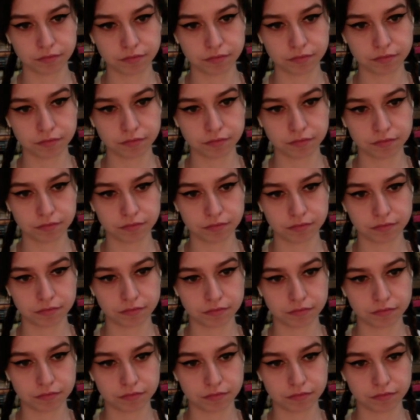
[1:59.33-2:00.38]

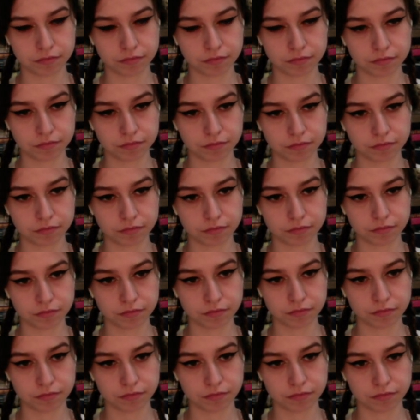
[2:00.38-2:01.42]

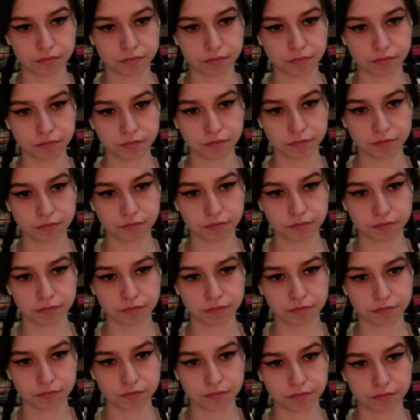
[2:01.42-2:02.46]

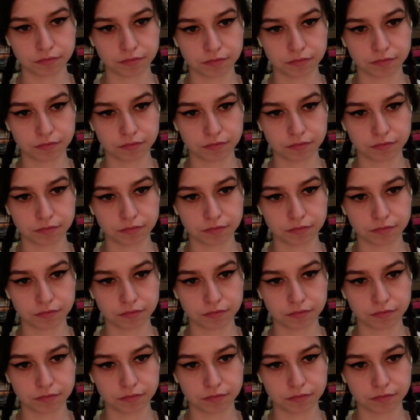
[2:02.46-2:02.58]
(silent)